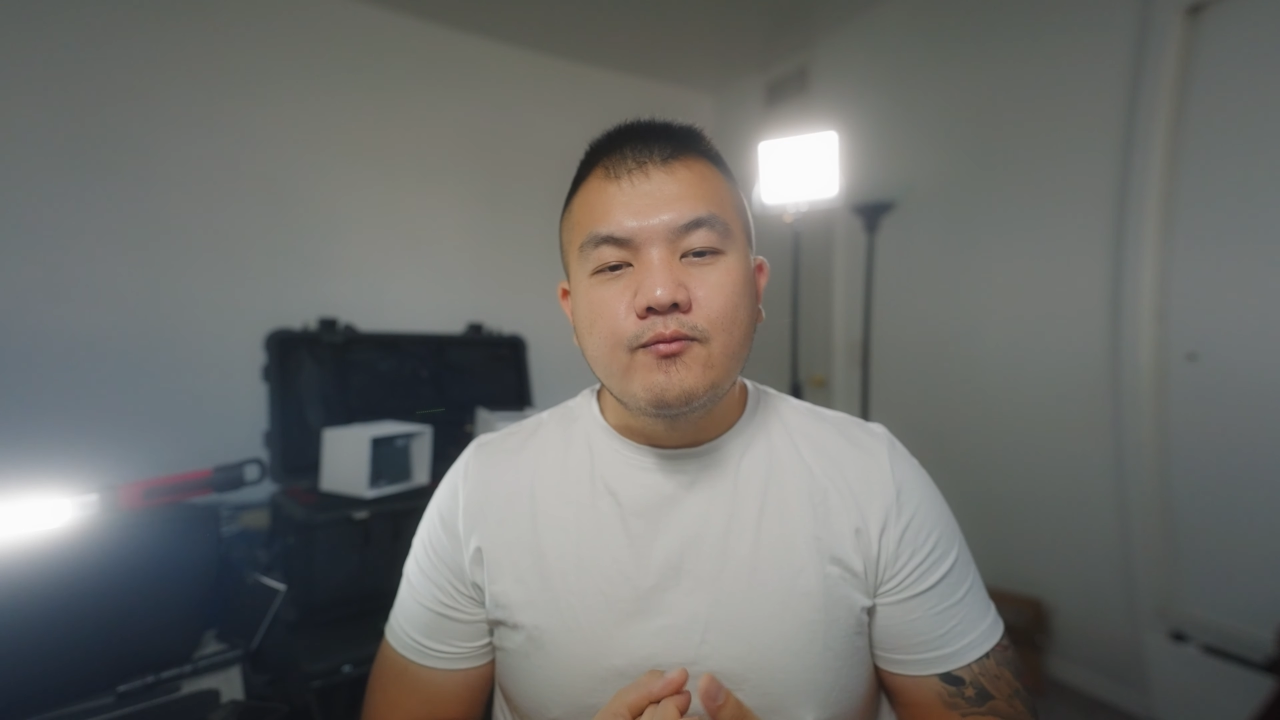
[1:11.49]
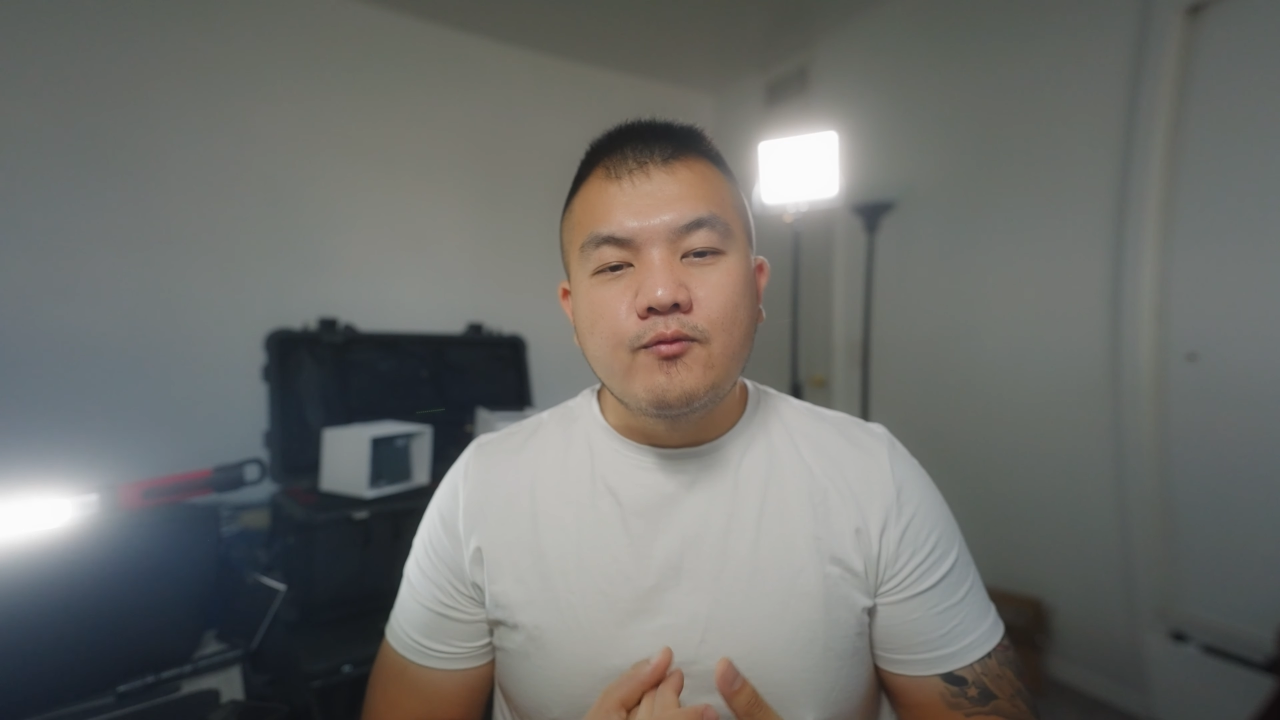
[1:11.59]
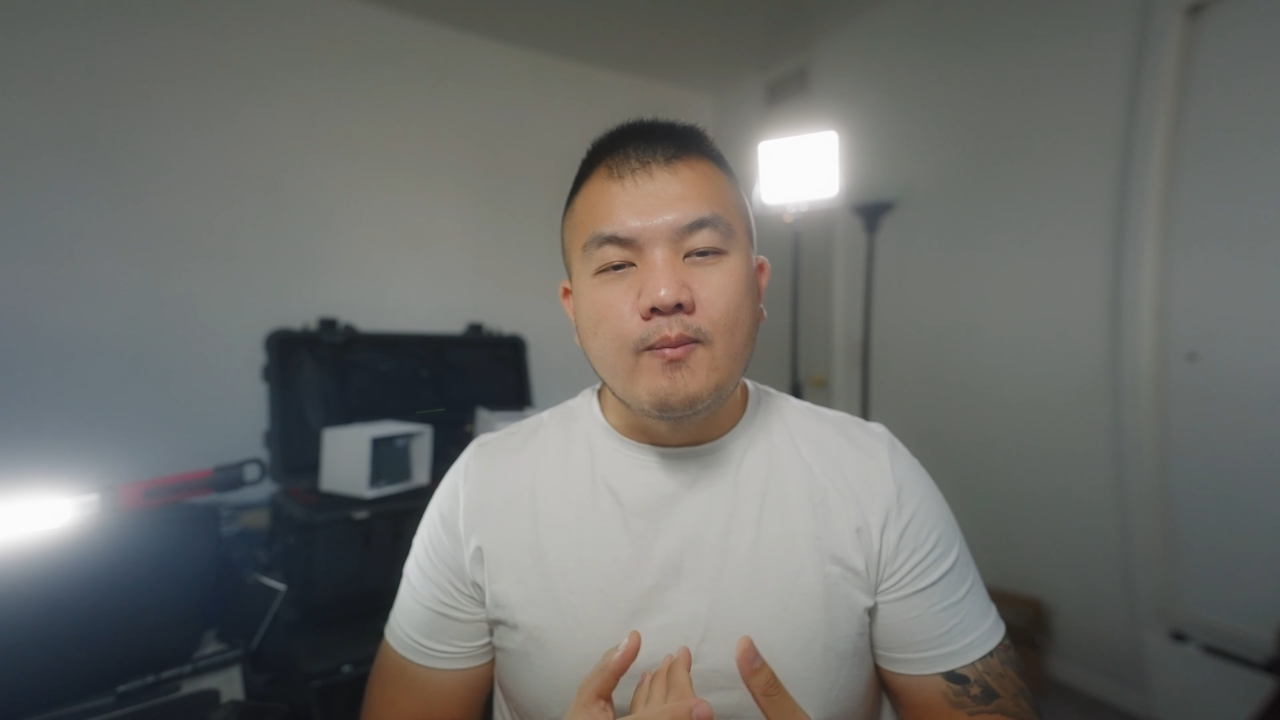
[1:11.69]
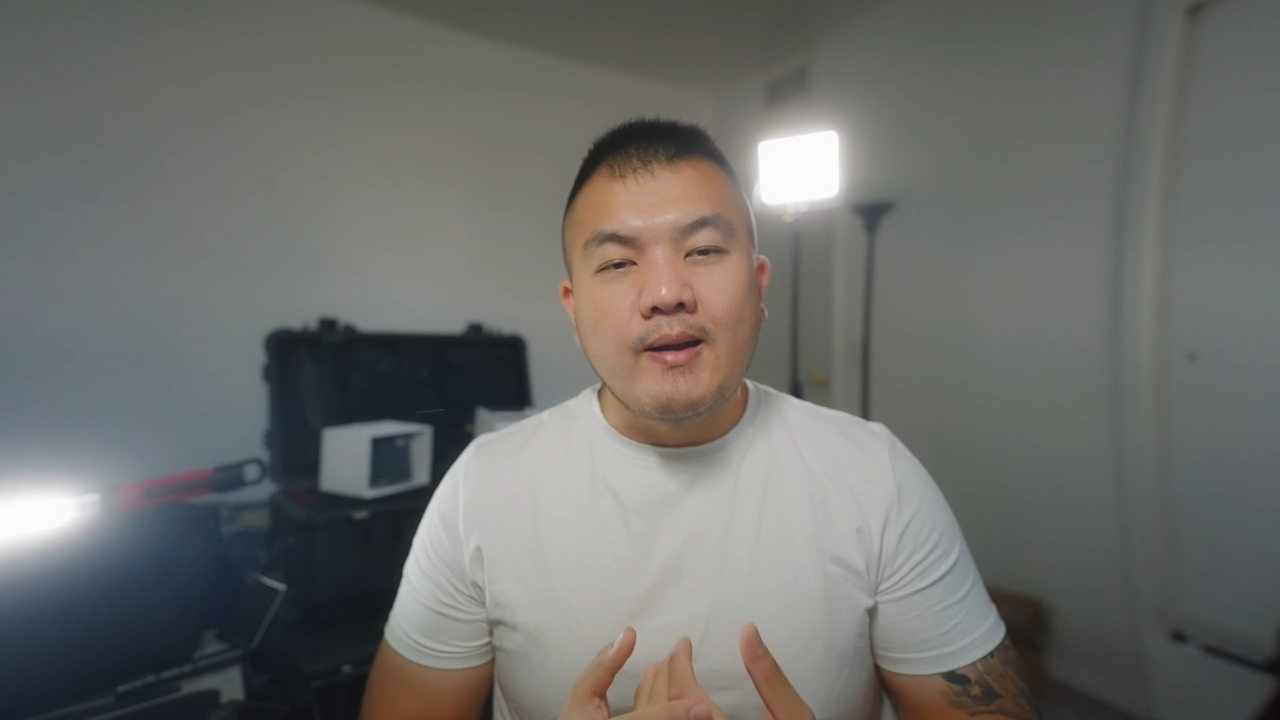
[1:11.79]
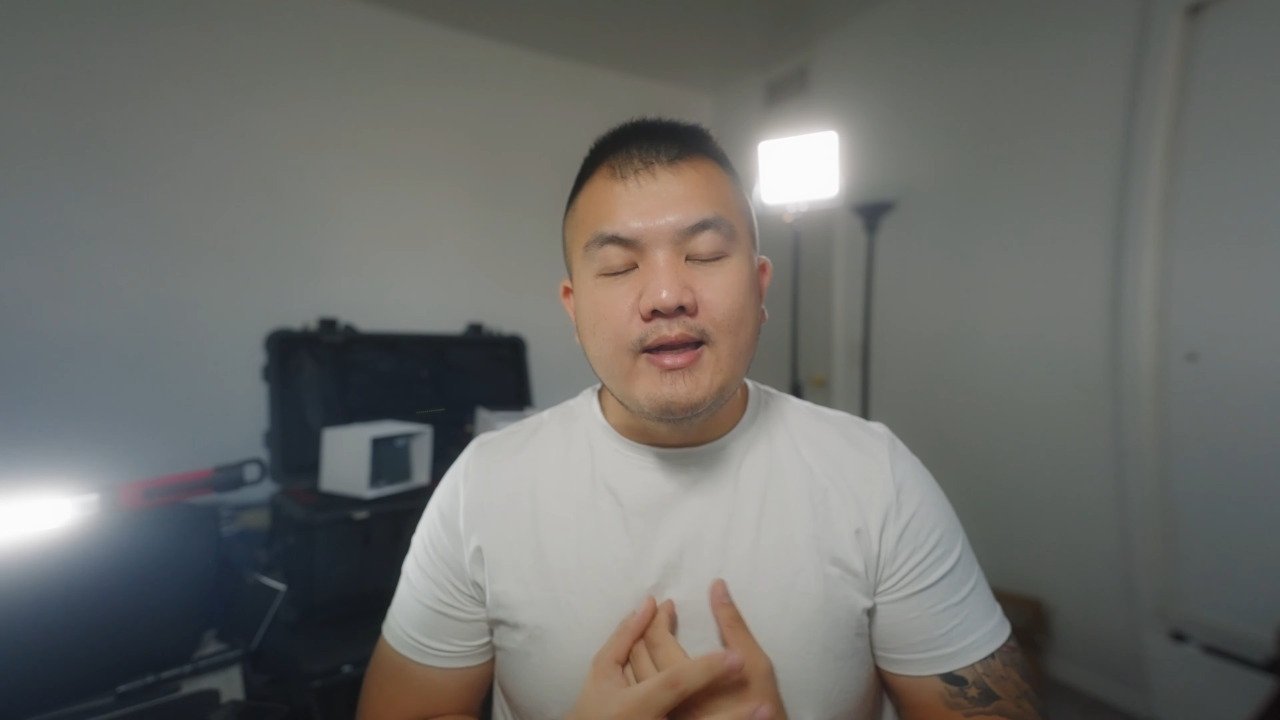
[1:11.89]

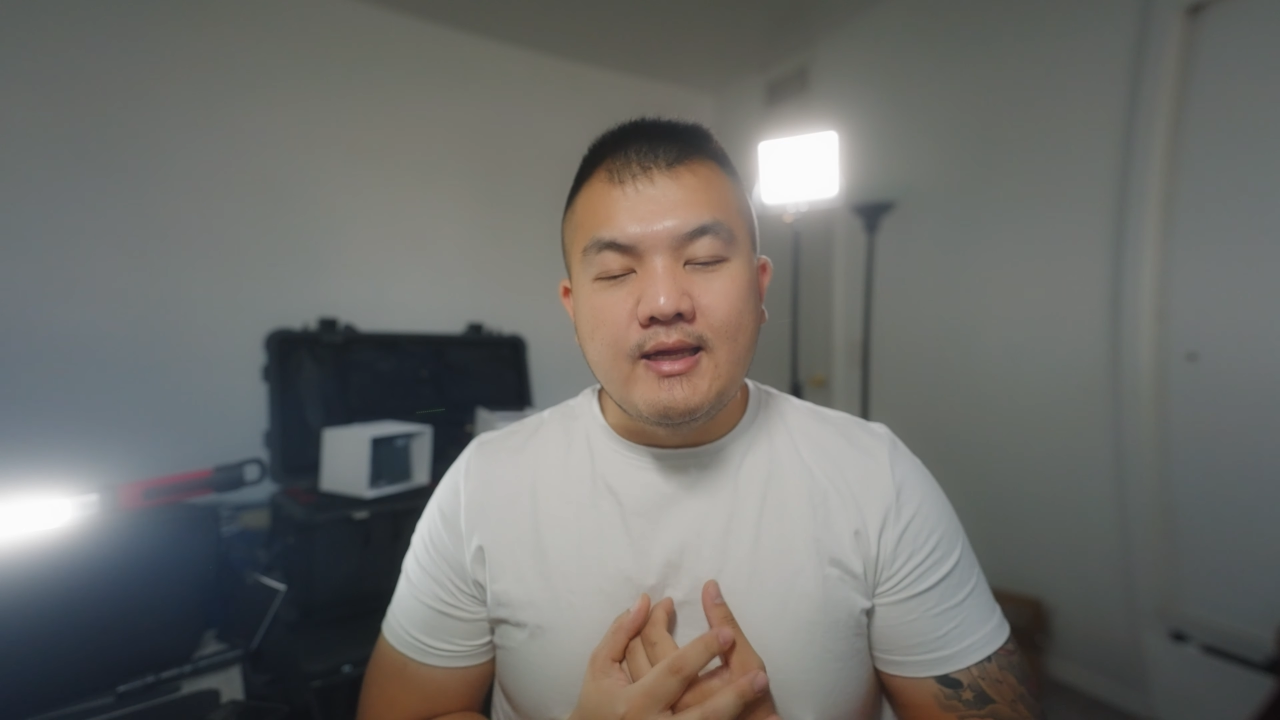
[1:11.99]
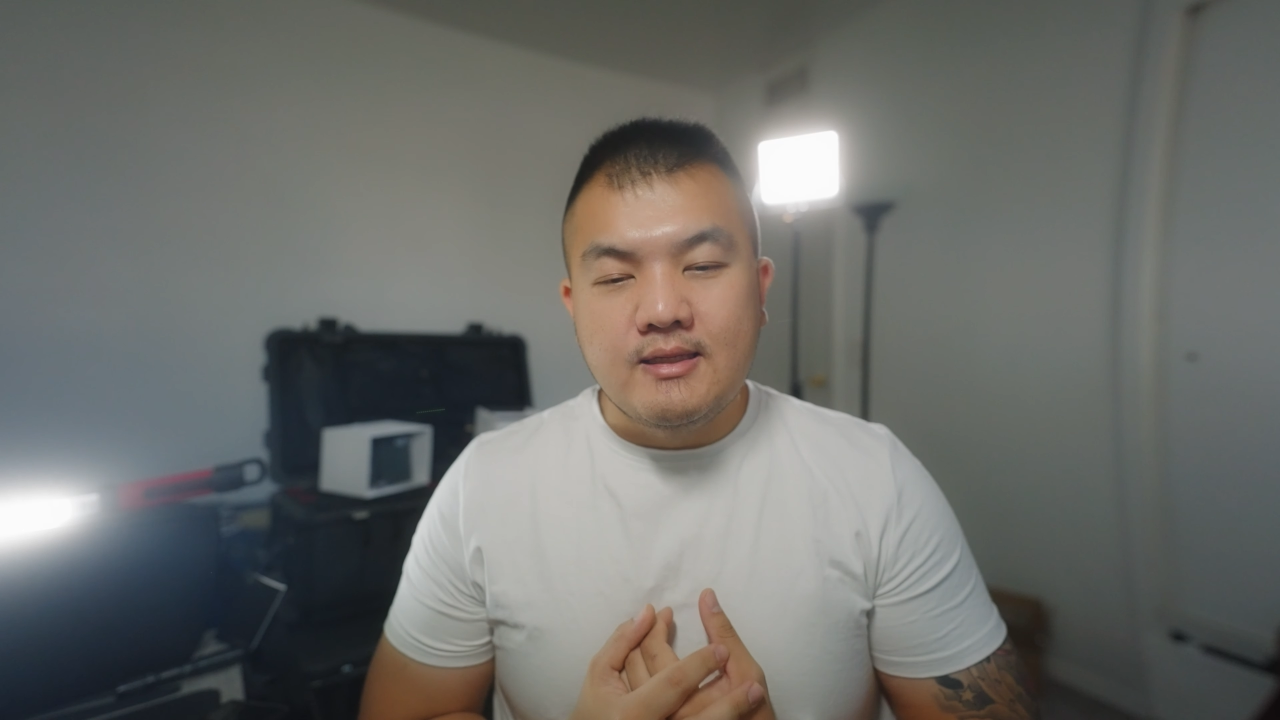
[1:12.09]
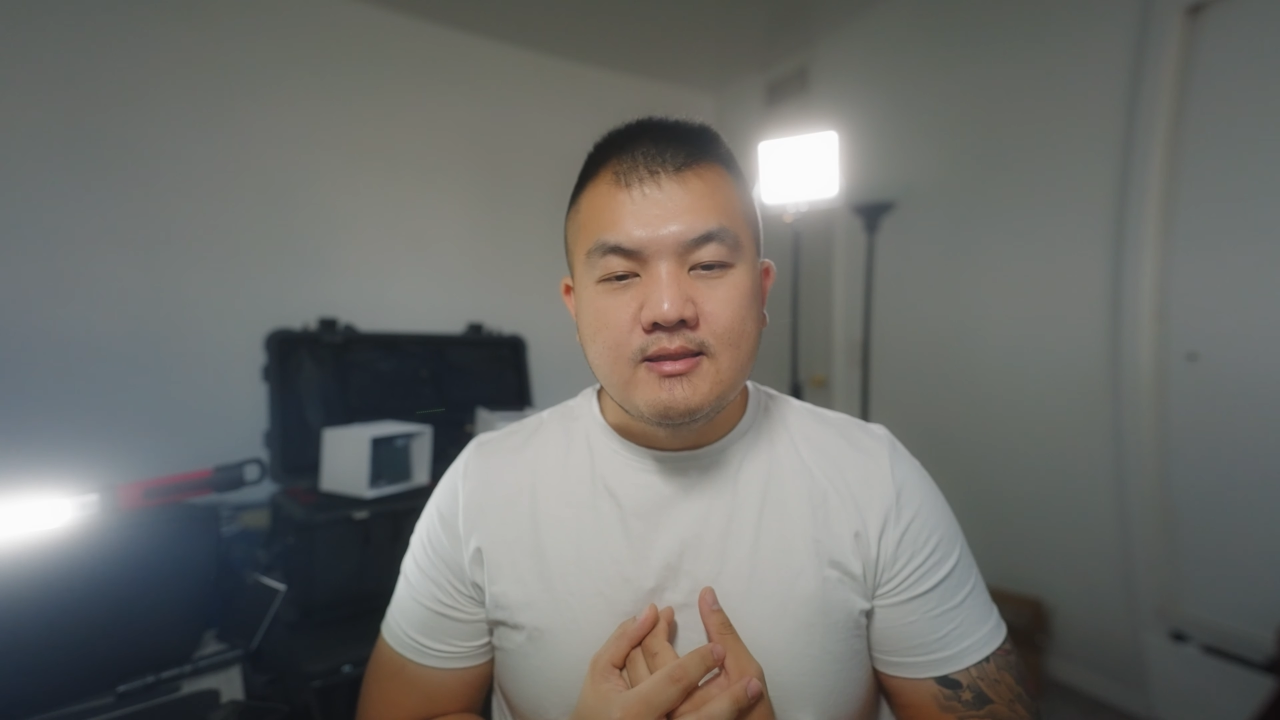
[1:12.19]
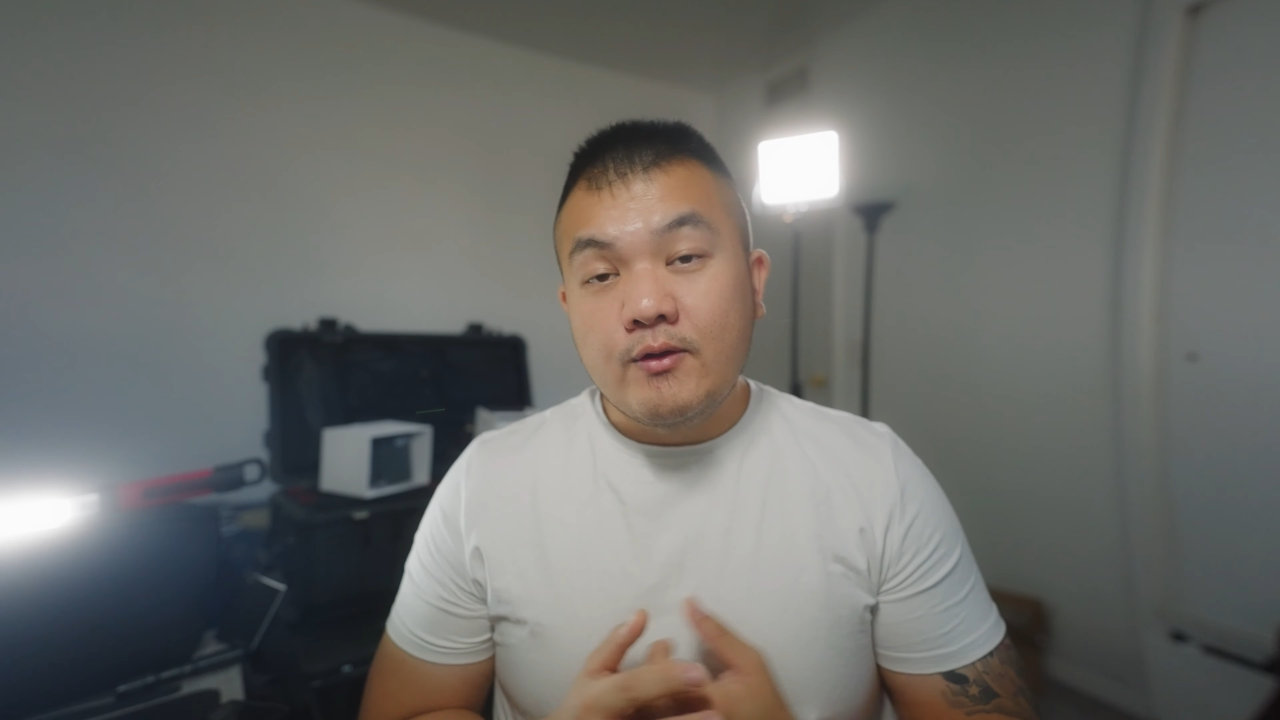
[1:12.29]
for my needs.